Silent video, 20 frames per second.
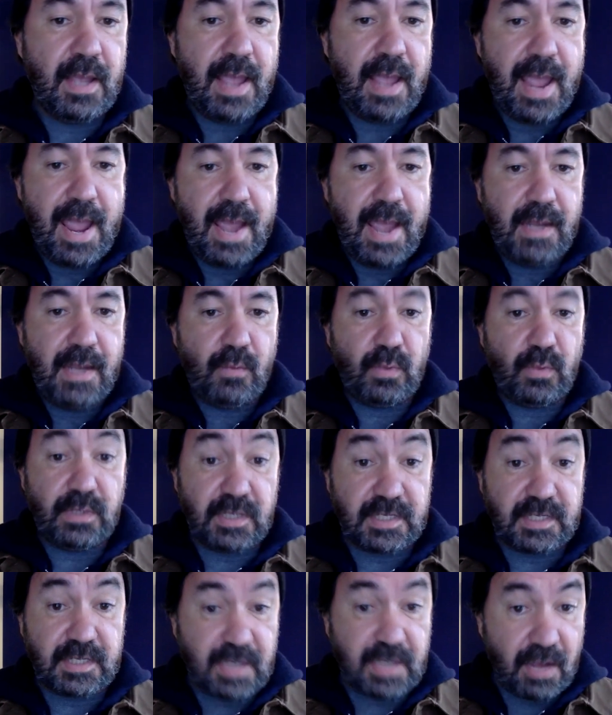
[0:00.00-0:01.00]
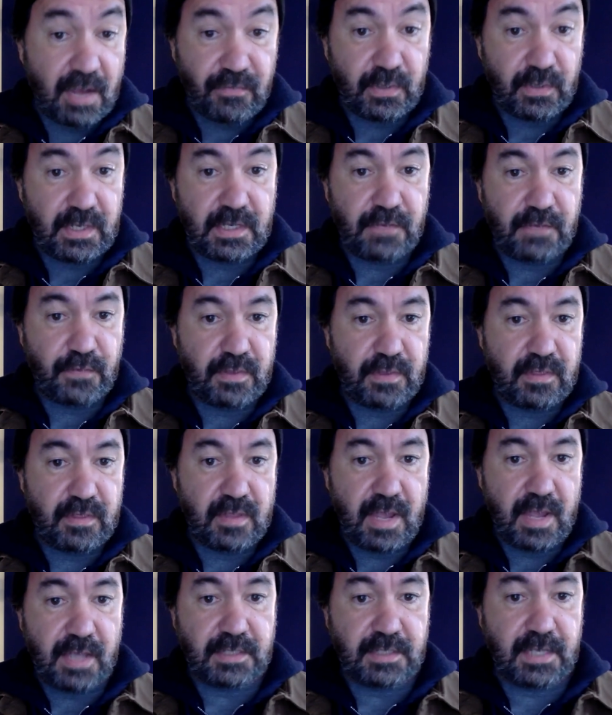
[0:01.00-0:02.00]
and with discovering different
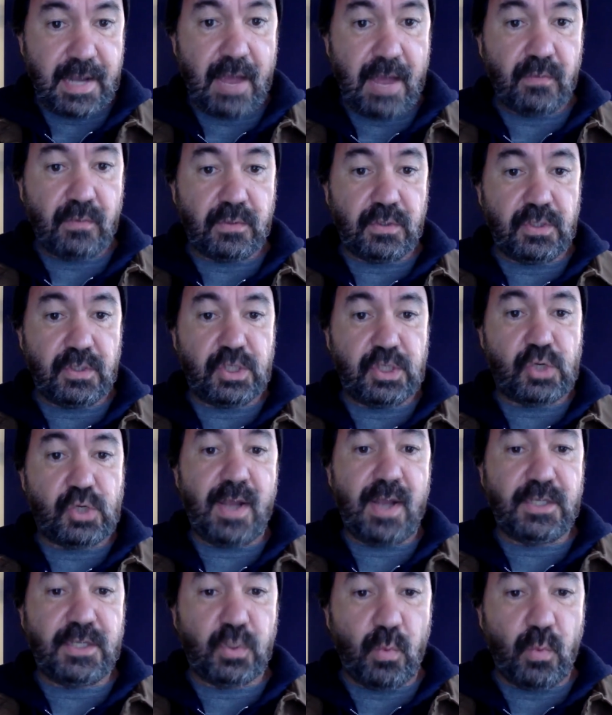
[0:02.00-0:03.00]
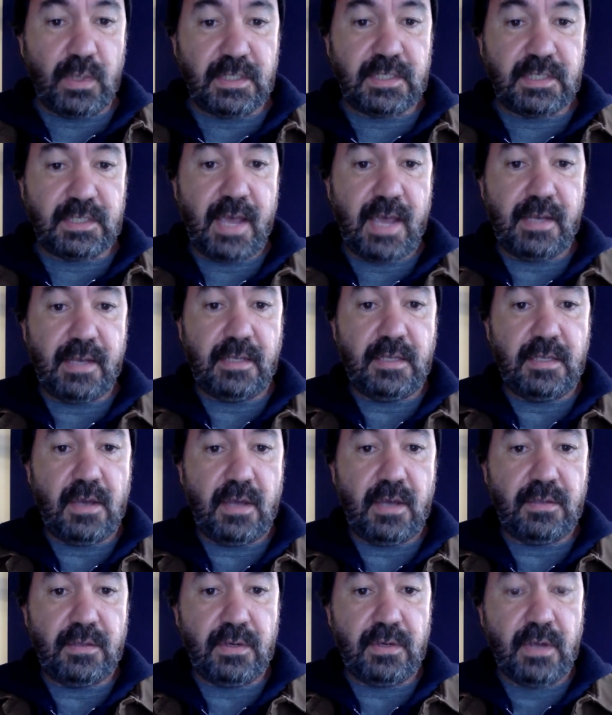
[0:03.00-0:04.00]
things and how to stretch one side and the
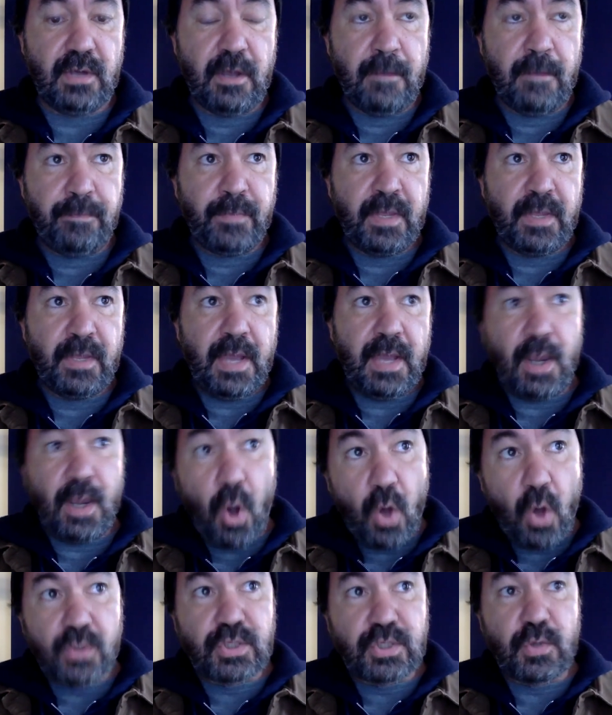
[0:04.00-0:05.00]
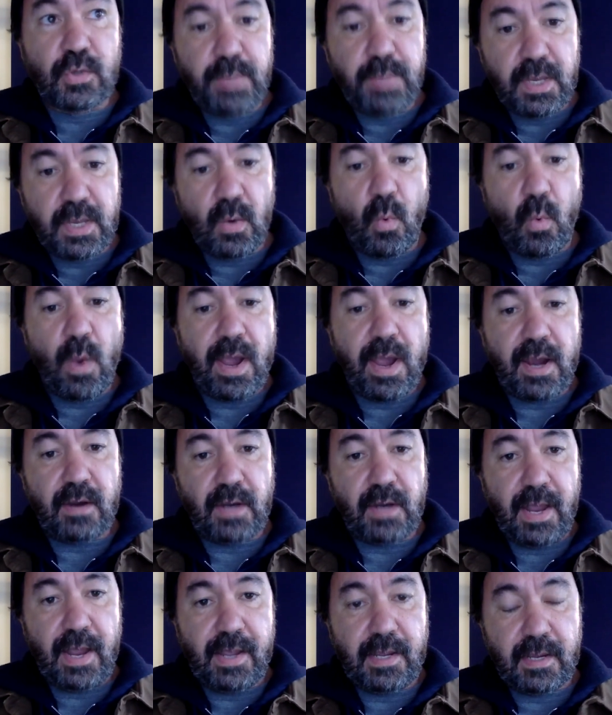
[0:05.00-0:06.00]
other. And also be aware,
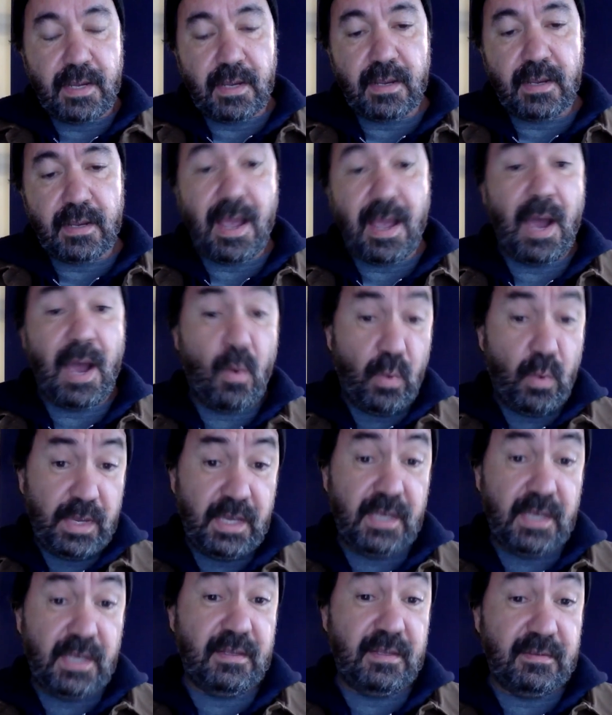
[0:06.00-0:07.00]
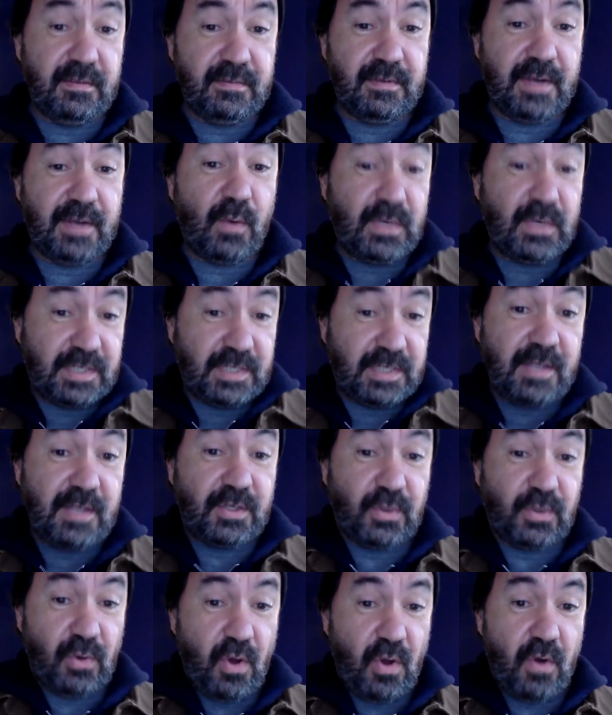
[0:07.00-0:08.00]
like, are we staying
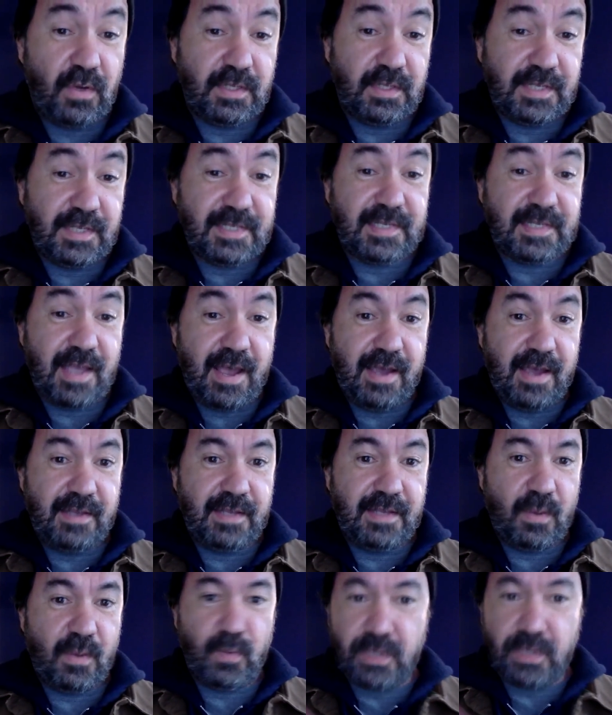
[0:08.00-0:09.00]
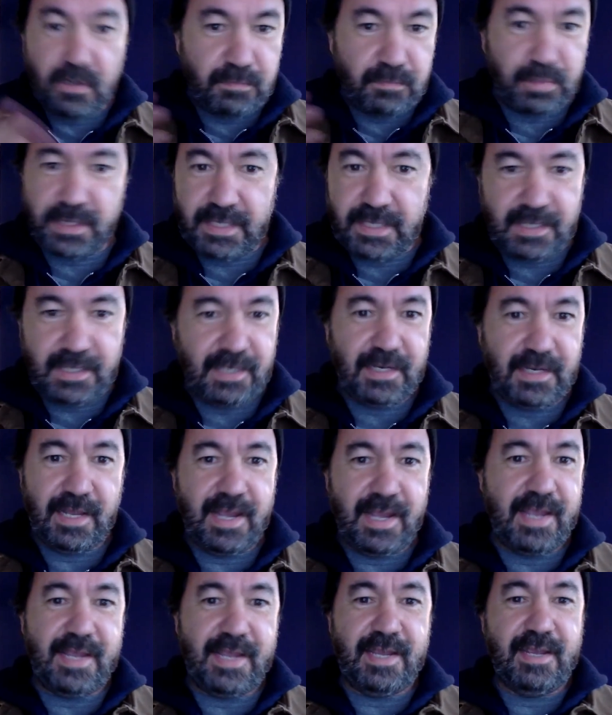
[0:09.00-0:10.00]
too long at this side? Are we completely
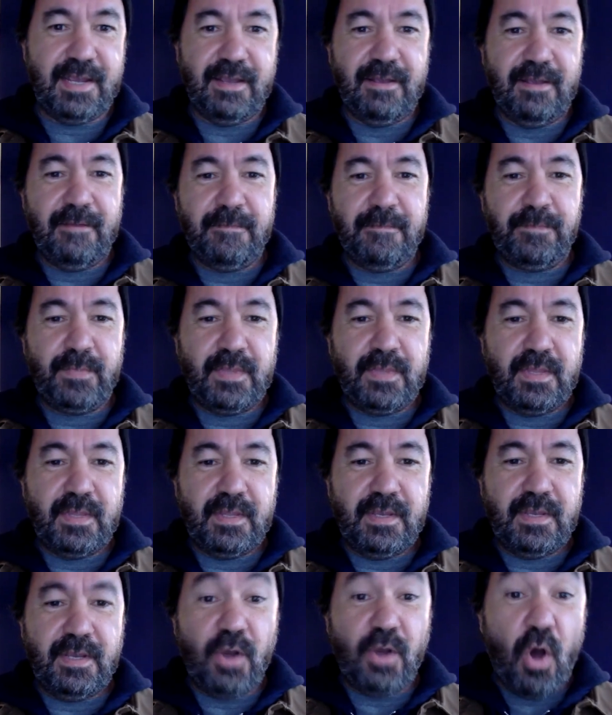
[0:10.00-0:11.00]
like in